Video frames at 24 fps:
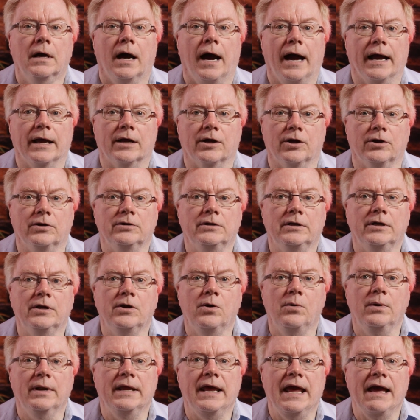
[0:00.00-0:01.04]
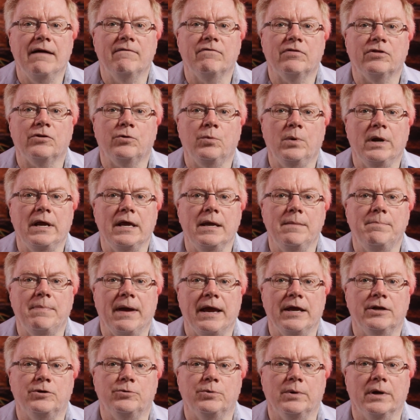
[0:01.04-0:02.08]
I currently only have 3
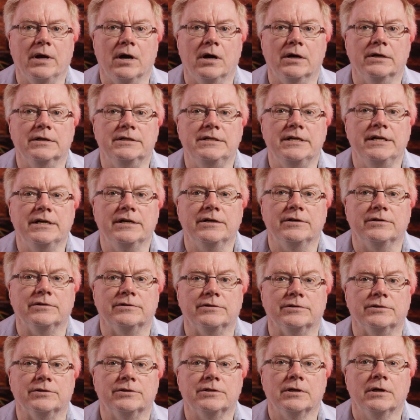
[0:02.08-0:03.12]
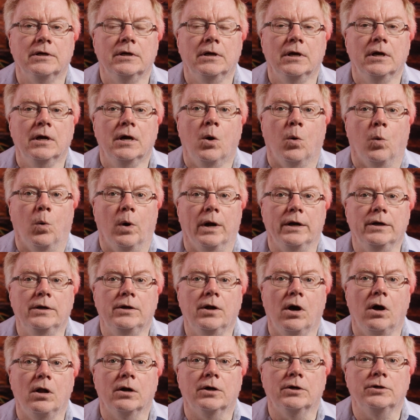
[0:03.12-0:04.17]
Patreon tiers: $1,
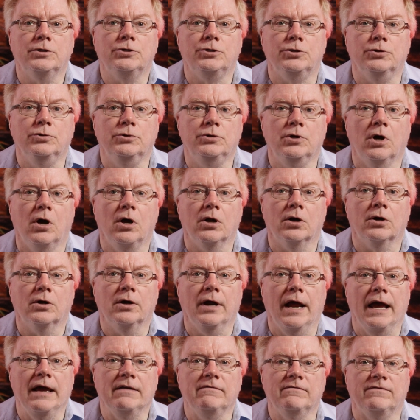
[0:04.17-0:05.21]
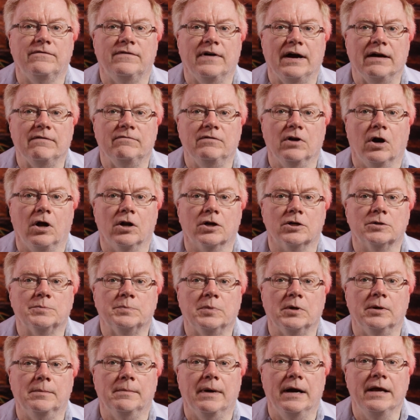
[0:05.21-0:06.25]
$2, and $5
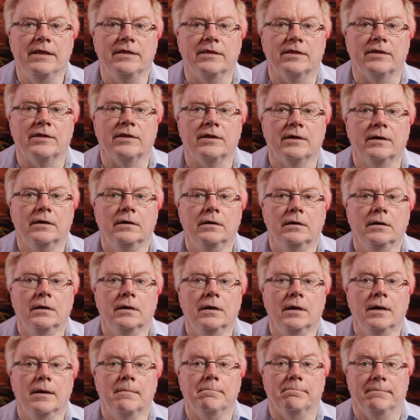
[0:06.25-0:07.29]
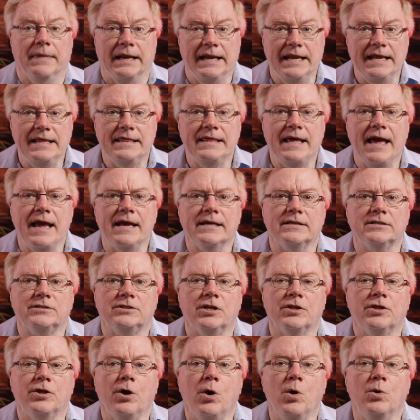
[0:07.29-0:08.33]
per month. Many thanks
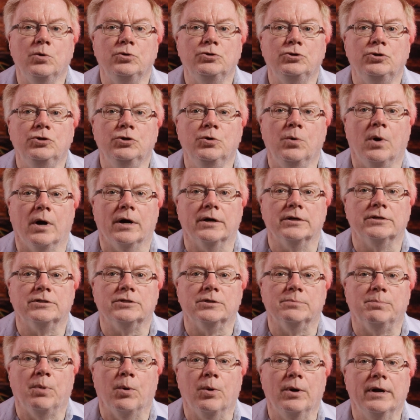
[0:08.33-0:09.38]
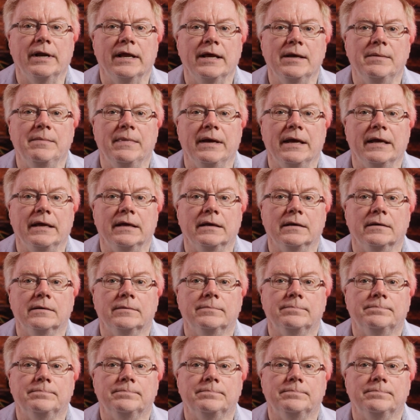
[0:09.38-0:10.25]
to those who are supporting me.